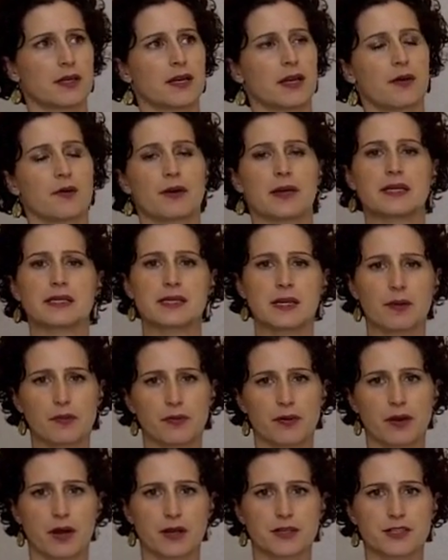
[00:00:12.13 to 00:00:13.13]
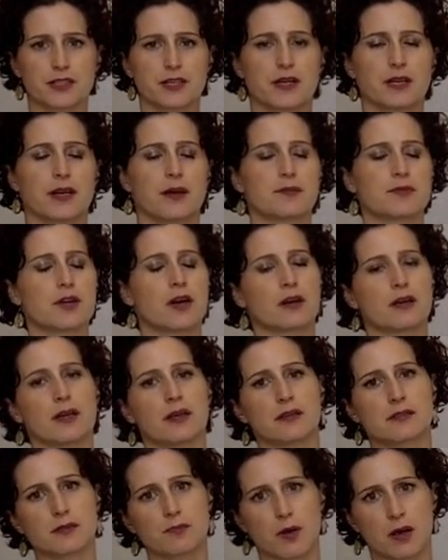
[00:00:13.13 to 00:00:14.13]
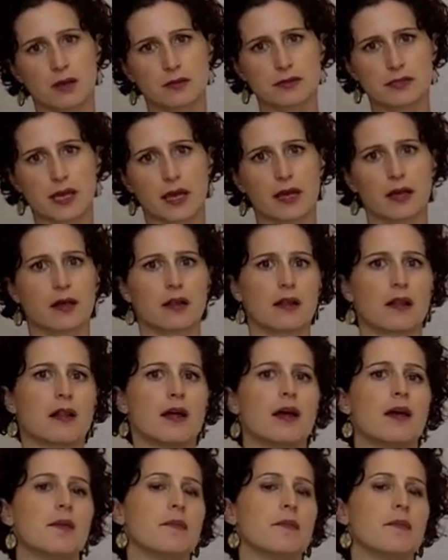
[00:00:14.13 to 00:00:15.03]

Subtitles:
Now when I say production, I'm talking small scale,